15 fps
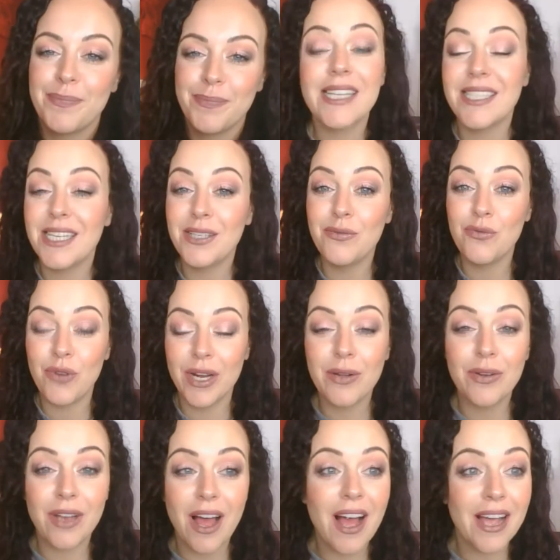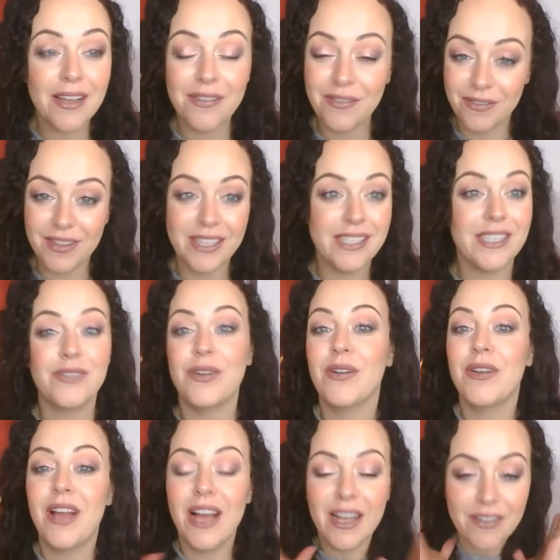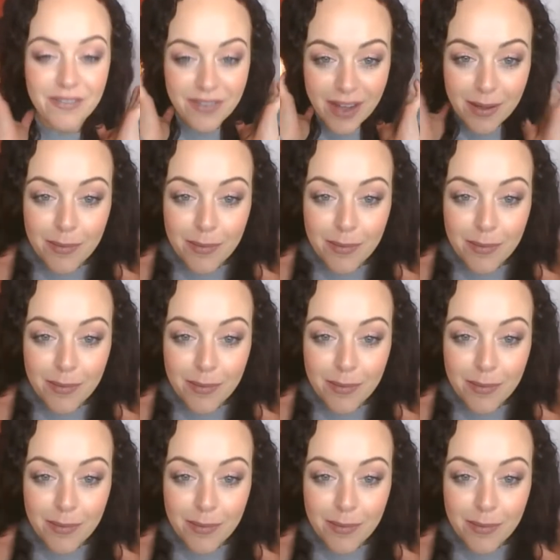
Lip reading: As in real life, this is real life.